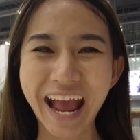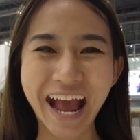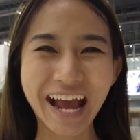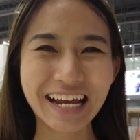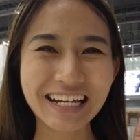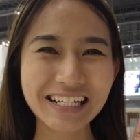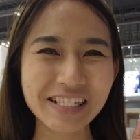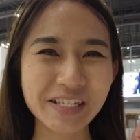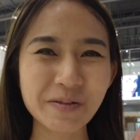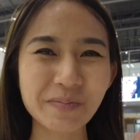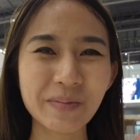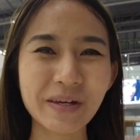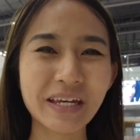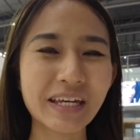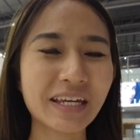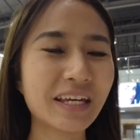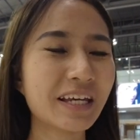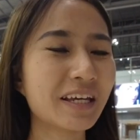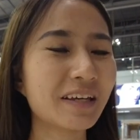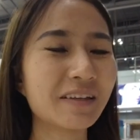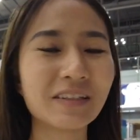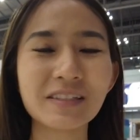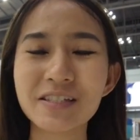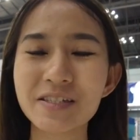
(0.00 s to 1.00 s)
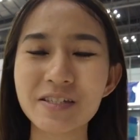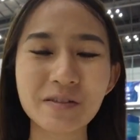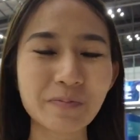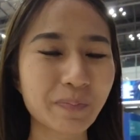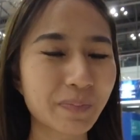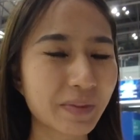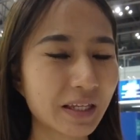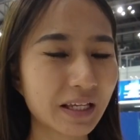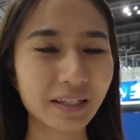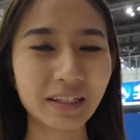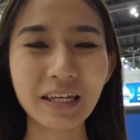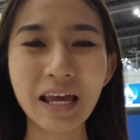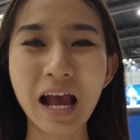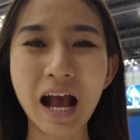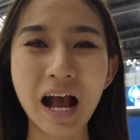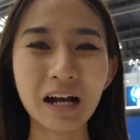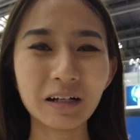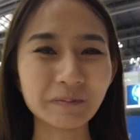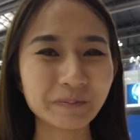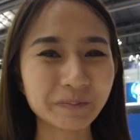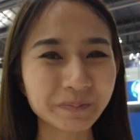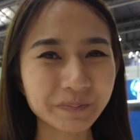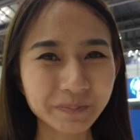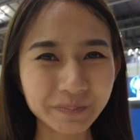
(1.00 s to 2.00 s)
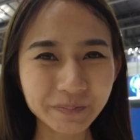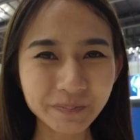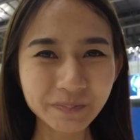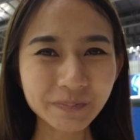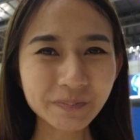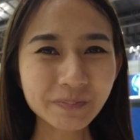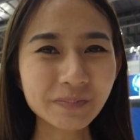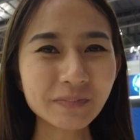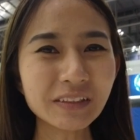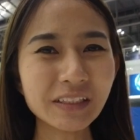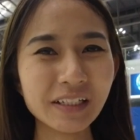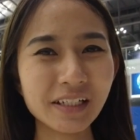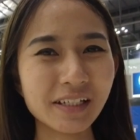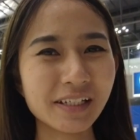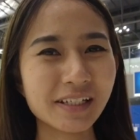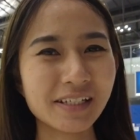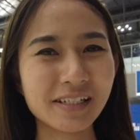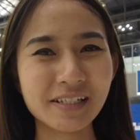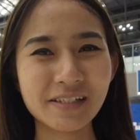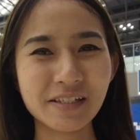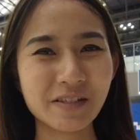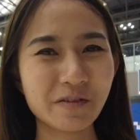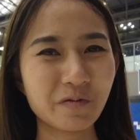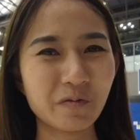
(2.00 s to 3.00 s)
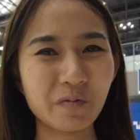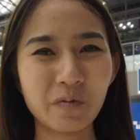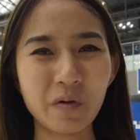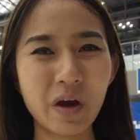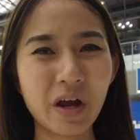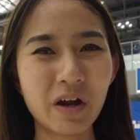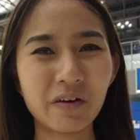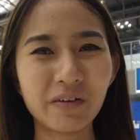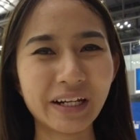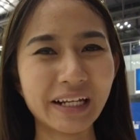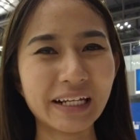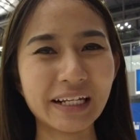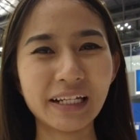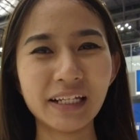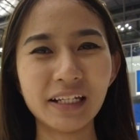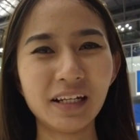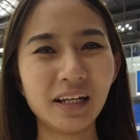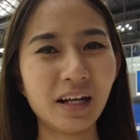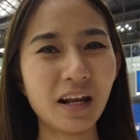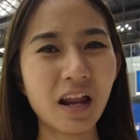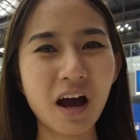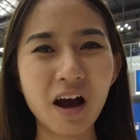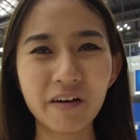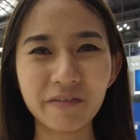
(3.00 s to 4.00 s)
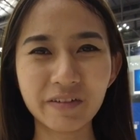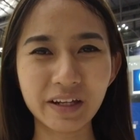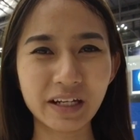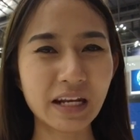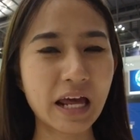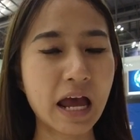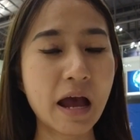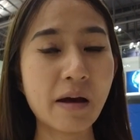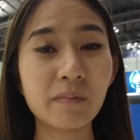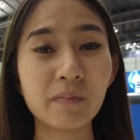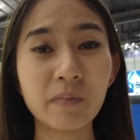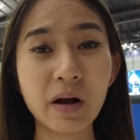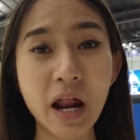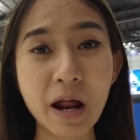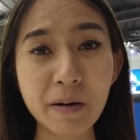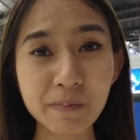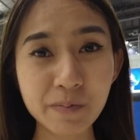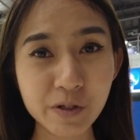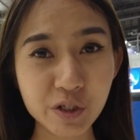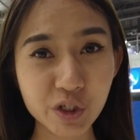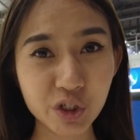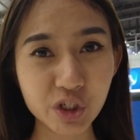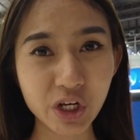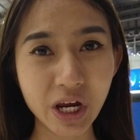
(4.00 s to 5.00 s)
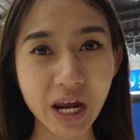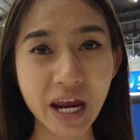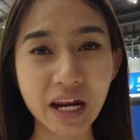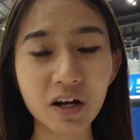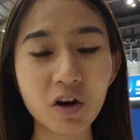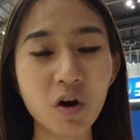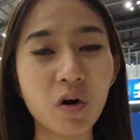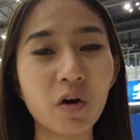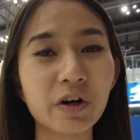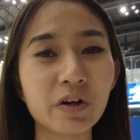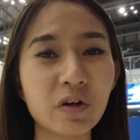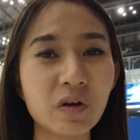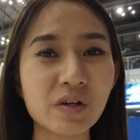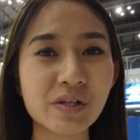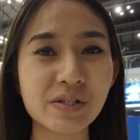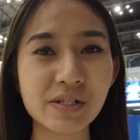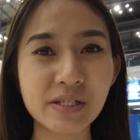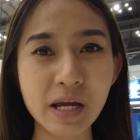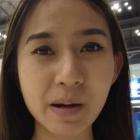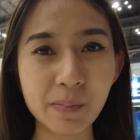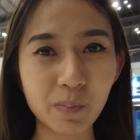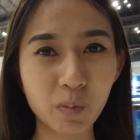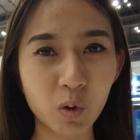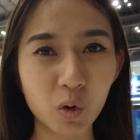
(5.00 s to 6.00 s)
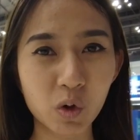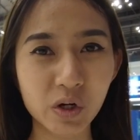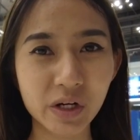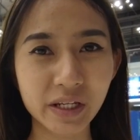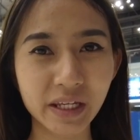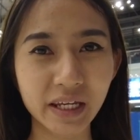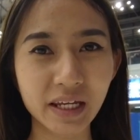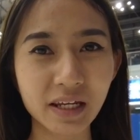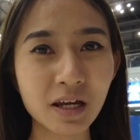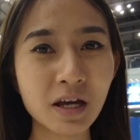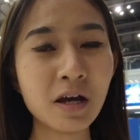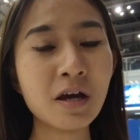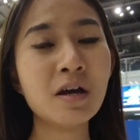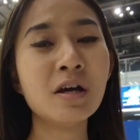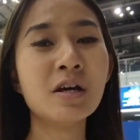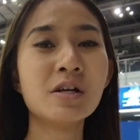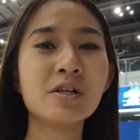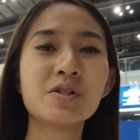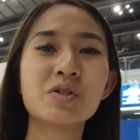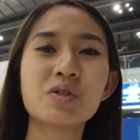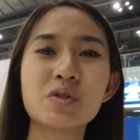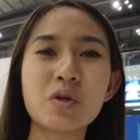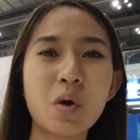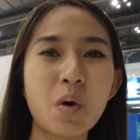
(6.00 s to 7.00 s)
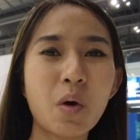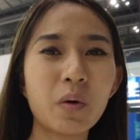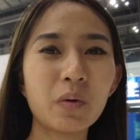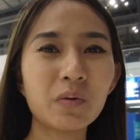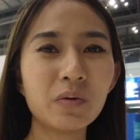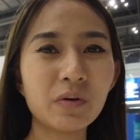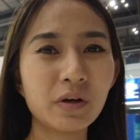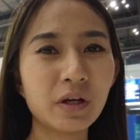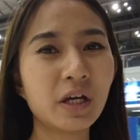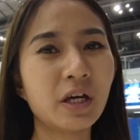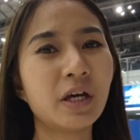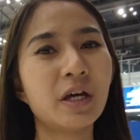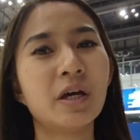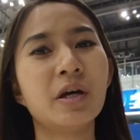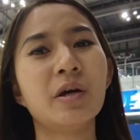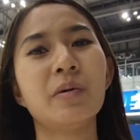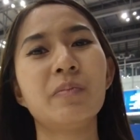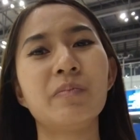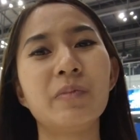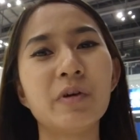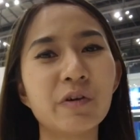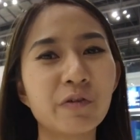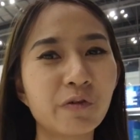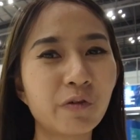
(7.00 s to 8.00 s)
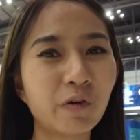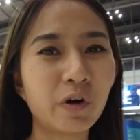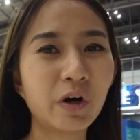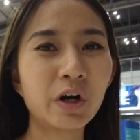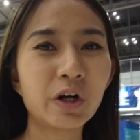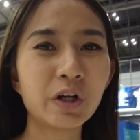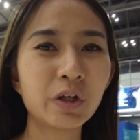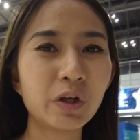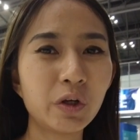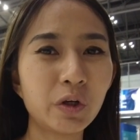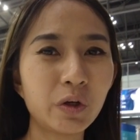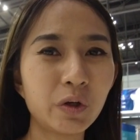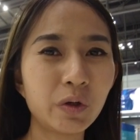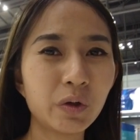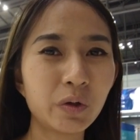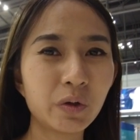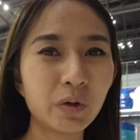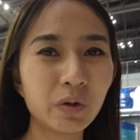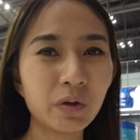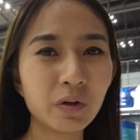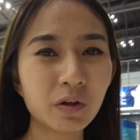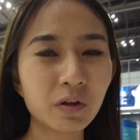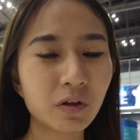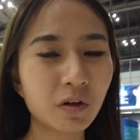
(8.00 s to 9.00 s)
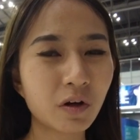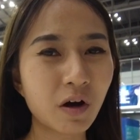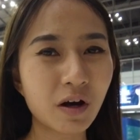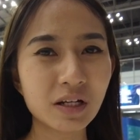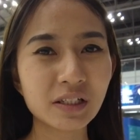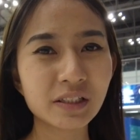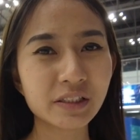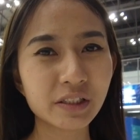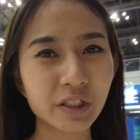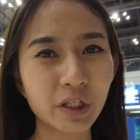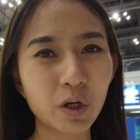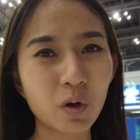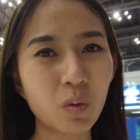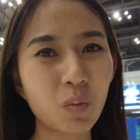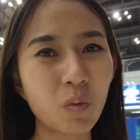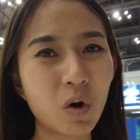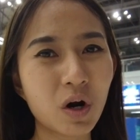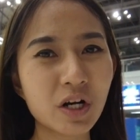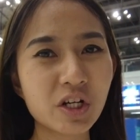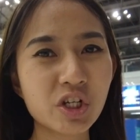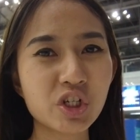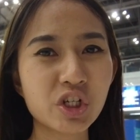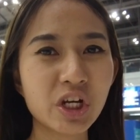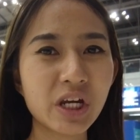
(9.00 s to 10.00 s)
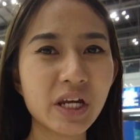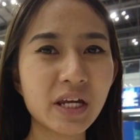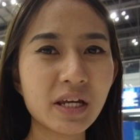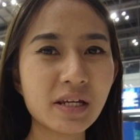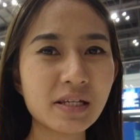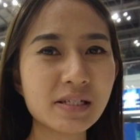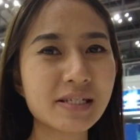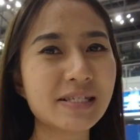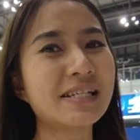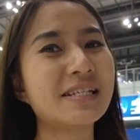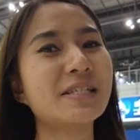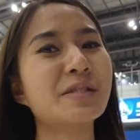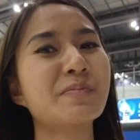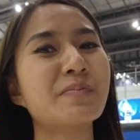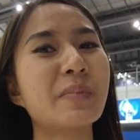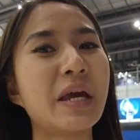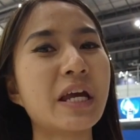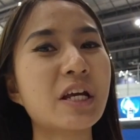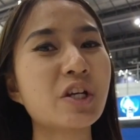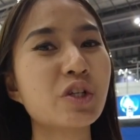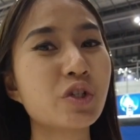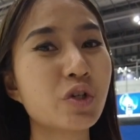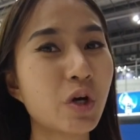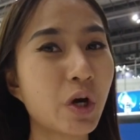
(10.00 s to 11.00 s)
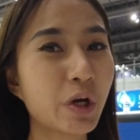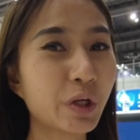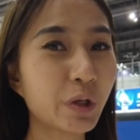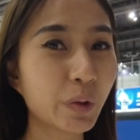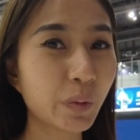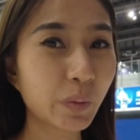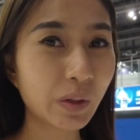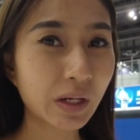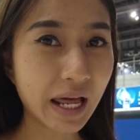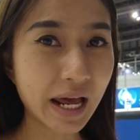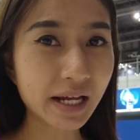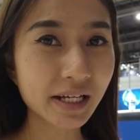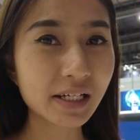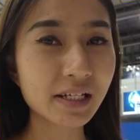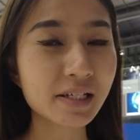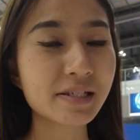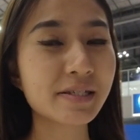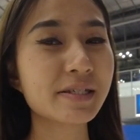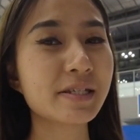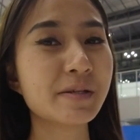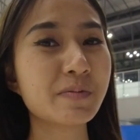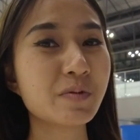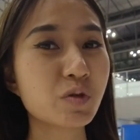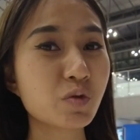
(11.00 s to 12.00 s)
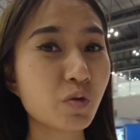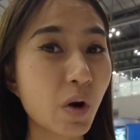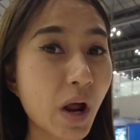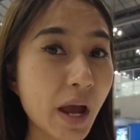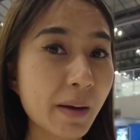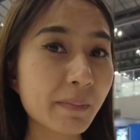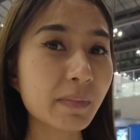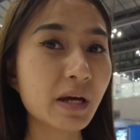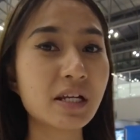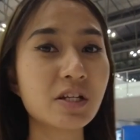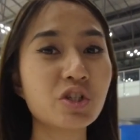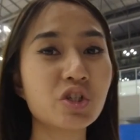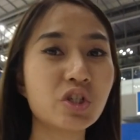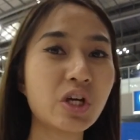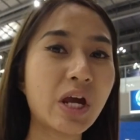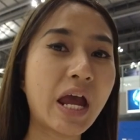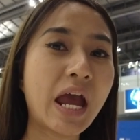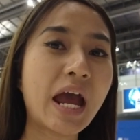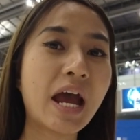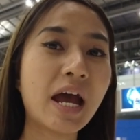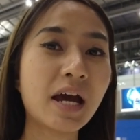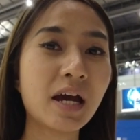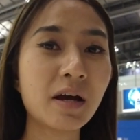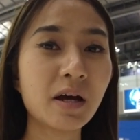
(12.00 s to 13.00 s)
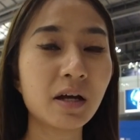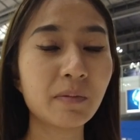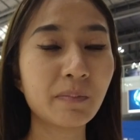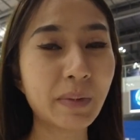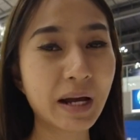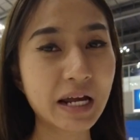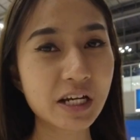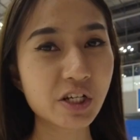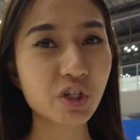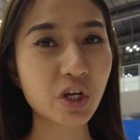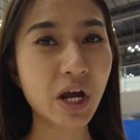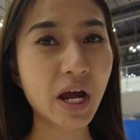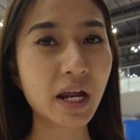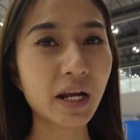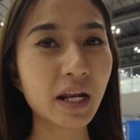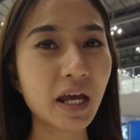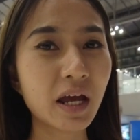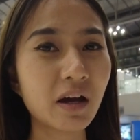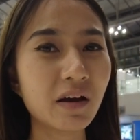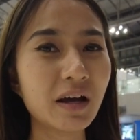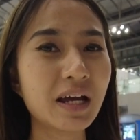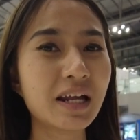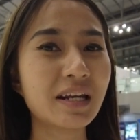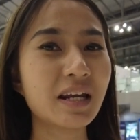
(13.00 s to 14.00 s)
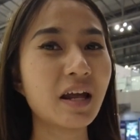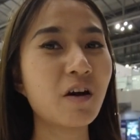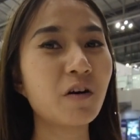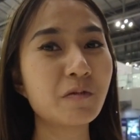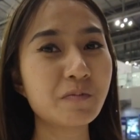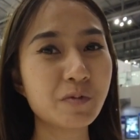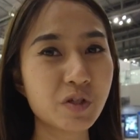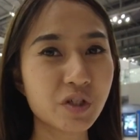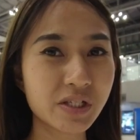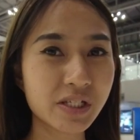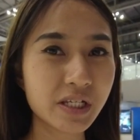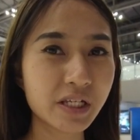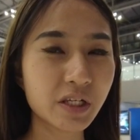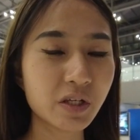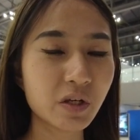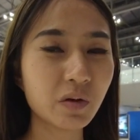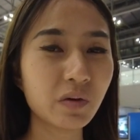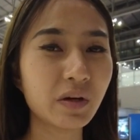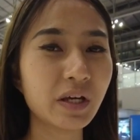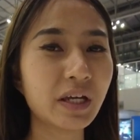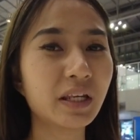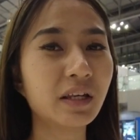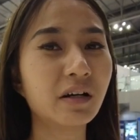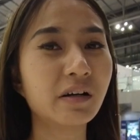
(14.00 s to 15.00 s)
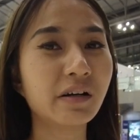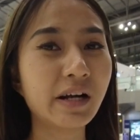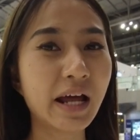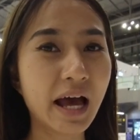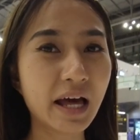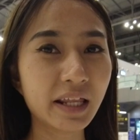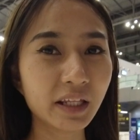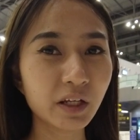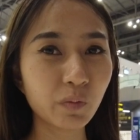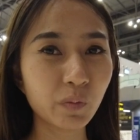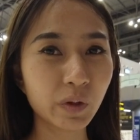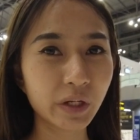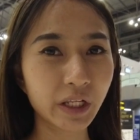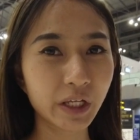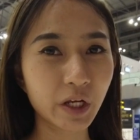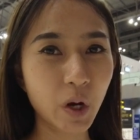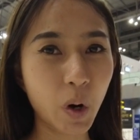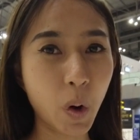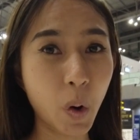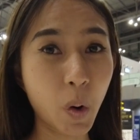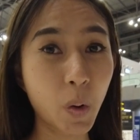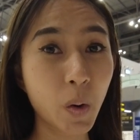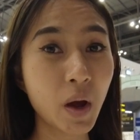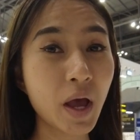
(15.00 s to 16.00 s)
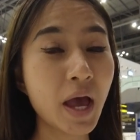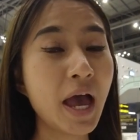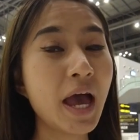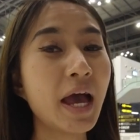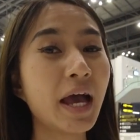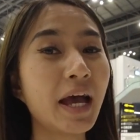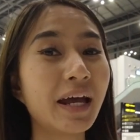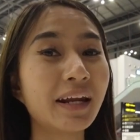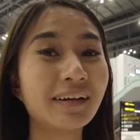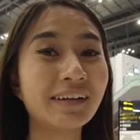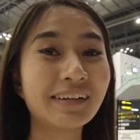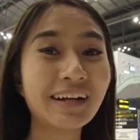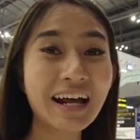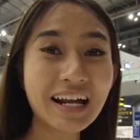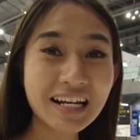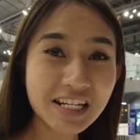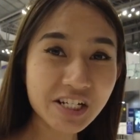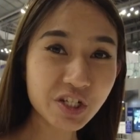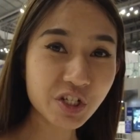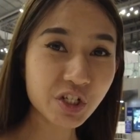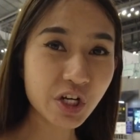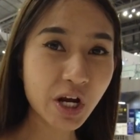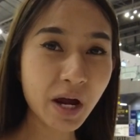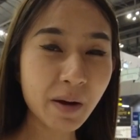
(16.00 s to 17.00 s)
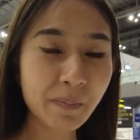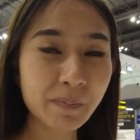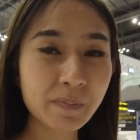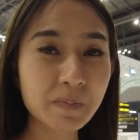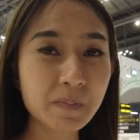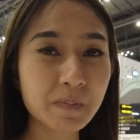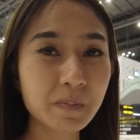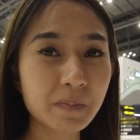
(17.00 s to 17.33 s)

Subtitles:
hi to me. It's, yeah, very love it. I appreciate all your supporting. So before you continue watching, just make sure you like, subscribe and share my channel and hope to see you in another video and another shop